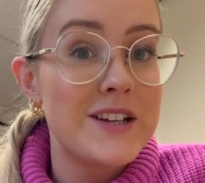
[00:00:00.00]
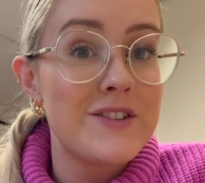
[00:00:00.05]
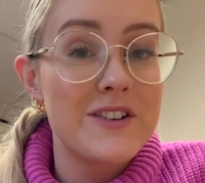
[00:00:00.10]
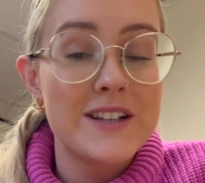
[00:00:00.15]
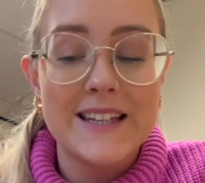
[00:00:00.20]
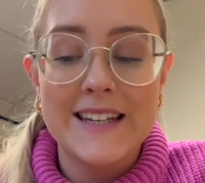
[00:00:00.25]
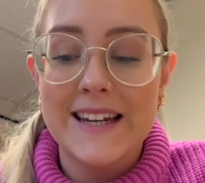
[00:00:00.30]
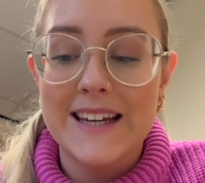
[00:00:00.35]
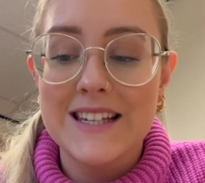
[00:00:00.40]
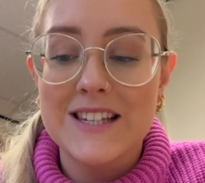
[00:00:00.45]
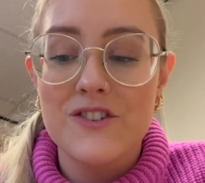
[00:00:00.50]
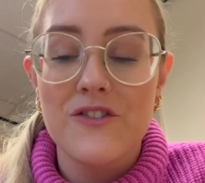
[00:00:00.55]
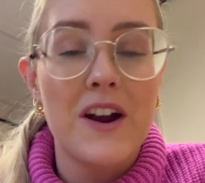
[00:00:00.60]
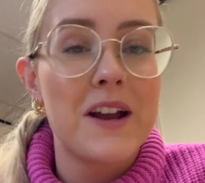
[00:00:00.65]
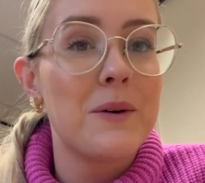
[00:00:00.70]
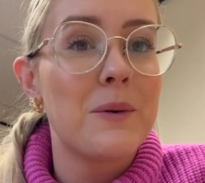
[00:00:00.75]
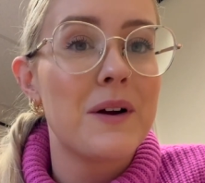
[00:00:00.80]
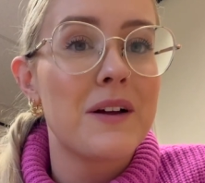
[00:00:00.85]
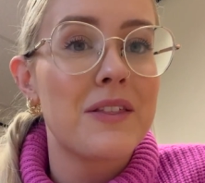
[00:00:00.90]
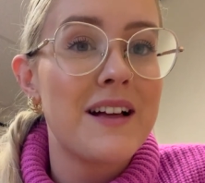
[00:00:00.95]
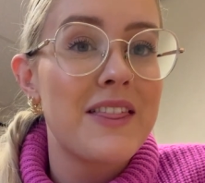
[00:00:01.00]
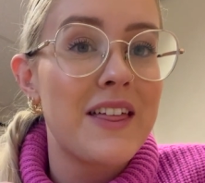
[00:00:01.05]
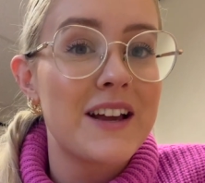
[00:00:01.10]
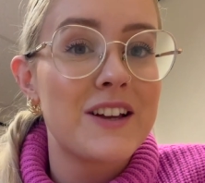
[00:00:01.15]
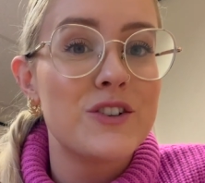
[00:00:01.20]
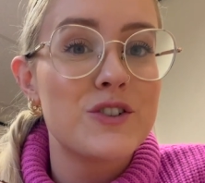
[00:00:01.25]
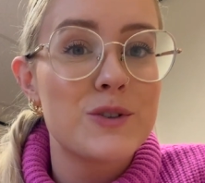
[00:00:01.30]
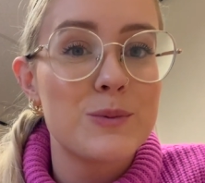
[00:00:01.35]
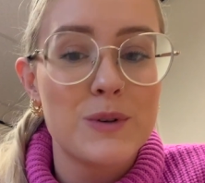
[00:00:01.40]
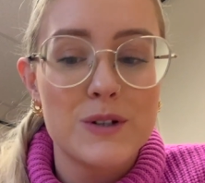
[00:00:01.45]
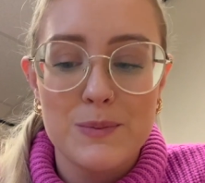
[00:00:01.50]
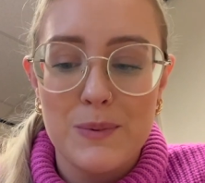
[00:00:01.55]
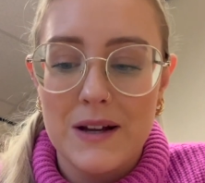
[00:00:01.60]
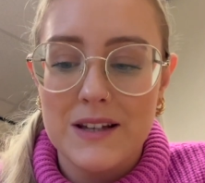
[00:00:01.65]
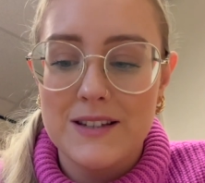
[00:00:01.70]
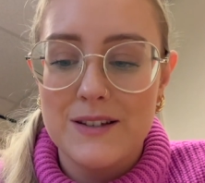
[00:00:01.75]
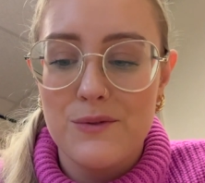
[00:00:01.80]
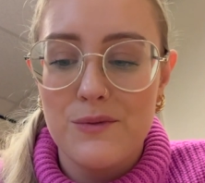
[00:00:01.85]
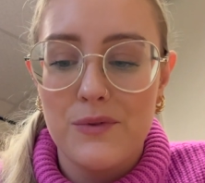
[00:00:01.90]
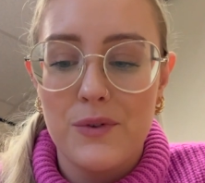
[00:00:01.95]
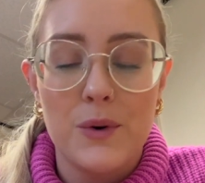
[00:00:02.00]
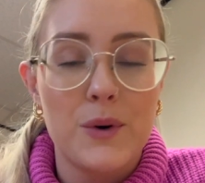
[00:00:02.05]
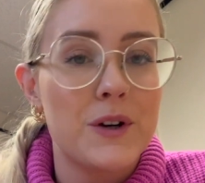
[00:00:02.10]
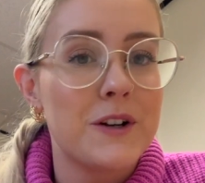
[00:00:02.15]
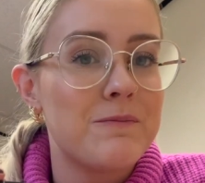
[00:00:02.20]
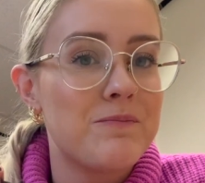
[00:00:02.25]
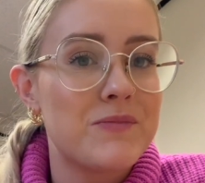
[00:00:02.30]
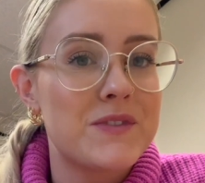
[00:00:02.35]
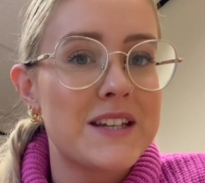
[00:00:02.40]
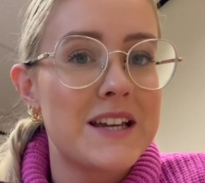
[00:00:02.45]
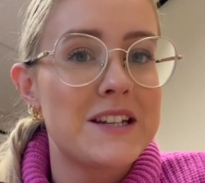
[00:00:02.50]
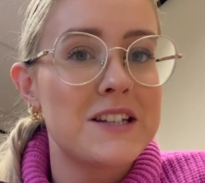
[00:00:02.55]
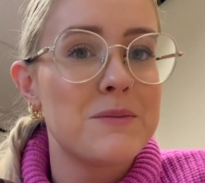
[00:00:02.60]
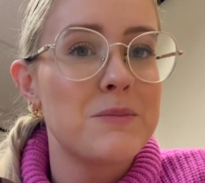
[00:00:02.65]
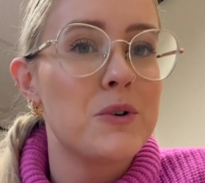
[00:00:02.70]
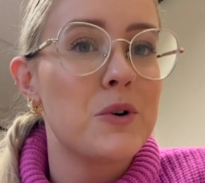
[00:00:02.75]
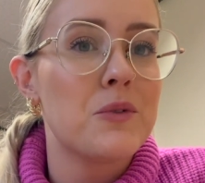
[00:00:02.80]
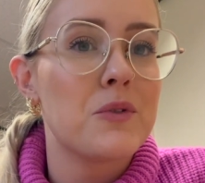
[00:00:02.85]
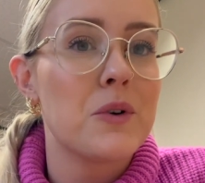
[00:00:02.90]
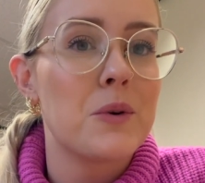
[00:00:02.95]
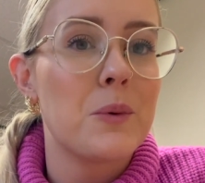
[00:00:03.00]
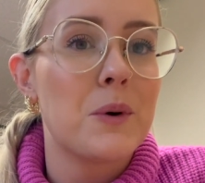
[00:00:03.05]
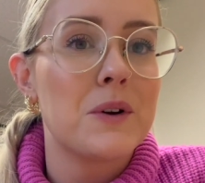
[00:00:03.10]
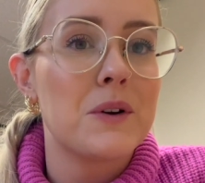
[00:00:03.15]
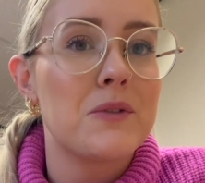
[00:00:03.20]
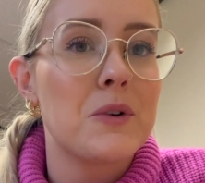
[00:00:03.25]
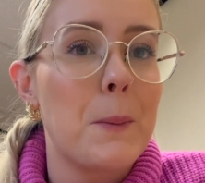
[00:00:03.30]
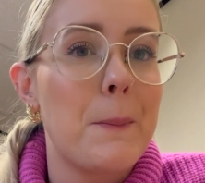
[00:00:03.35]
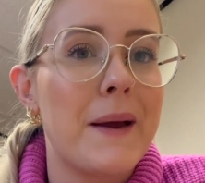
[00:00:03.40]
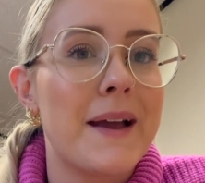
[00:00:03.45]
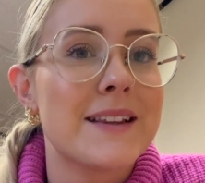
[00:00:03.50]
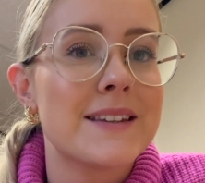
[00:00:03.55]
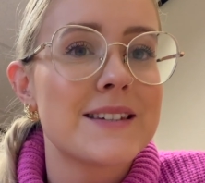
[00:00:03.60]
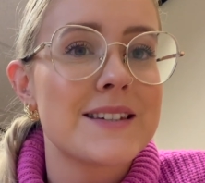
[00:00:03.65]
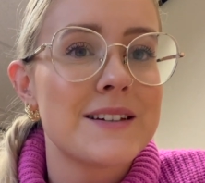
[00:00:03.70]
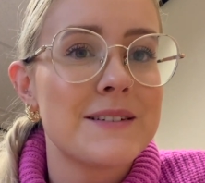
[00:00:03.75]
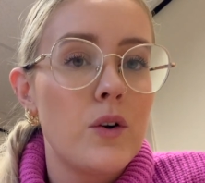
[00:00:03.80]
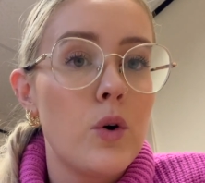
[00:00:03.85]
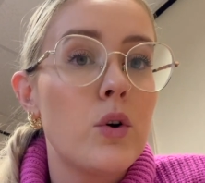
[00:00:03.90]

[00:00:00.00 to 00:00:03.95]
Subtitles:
really nice to write with. Thank you so much, Bastion, for sending me over one of your pens.